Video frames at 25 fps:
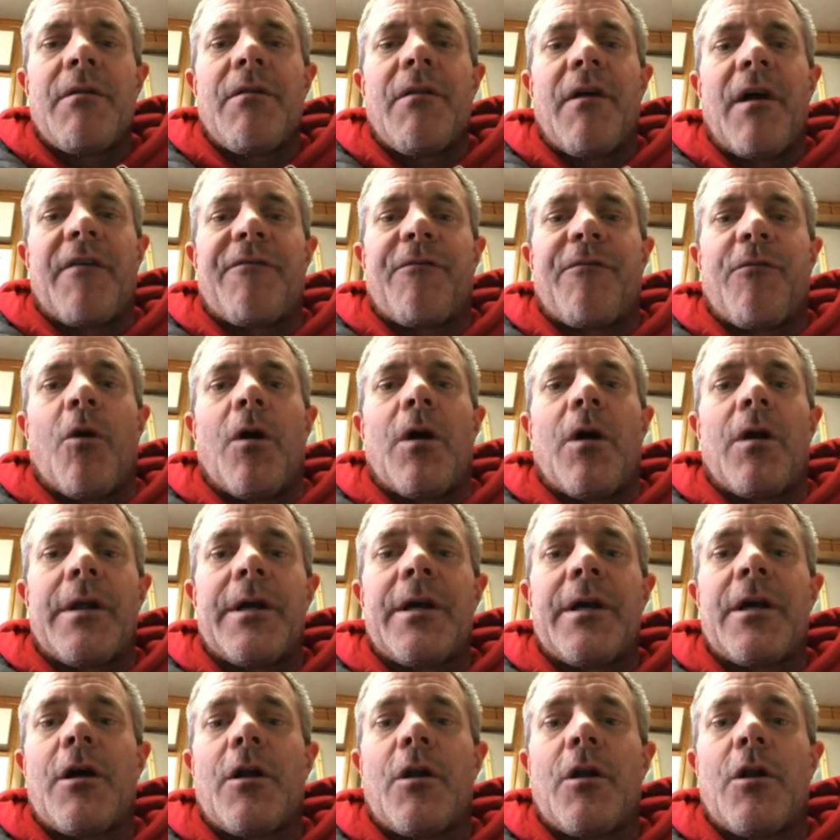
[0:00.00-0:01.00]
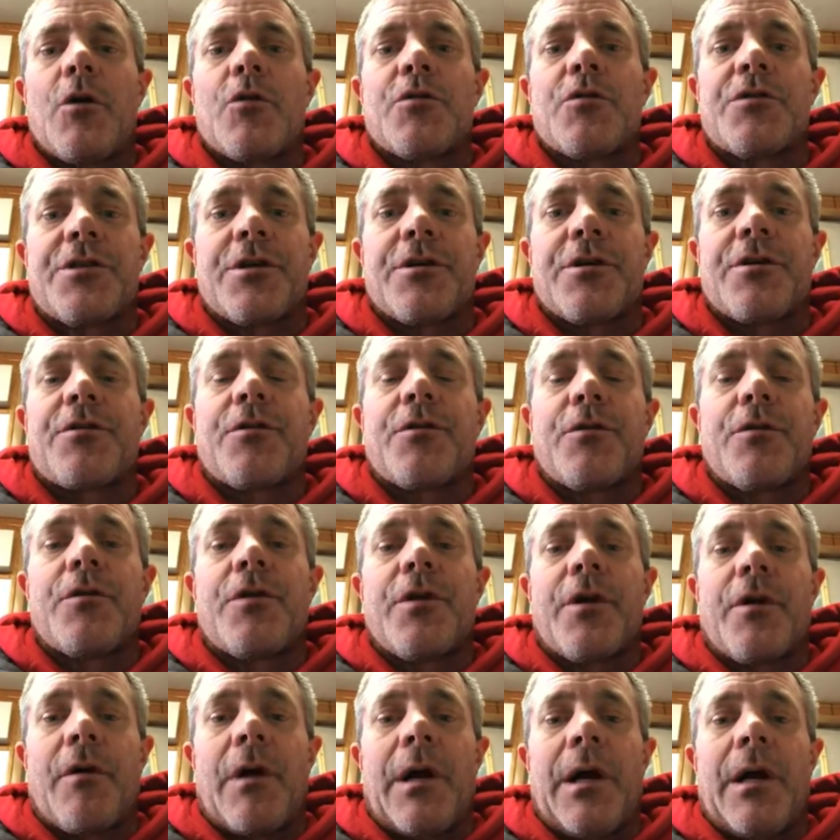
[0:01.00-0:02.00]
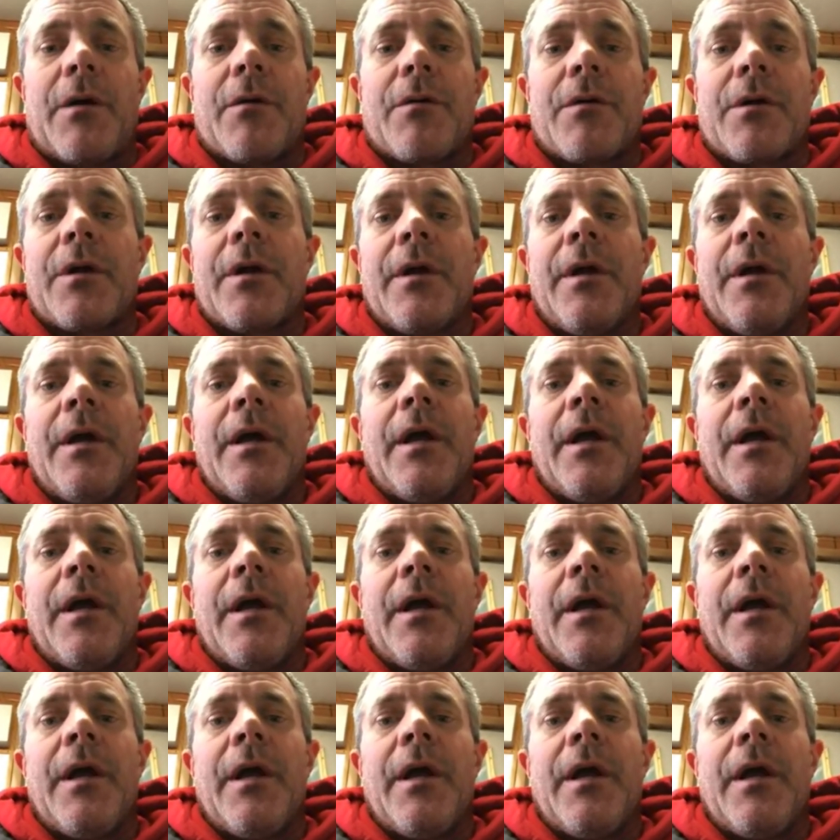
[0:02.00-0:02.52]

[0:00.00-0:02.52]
that 4-link closer through the ground.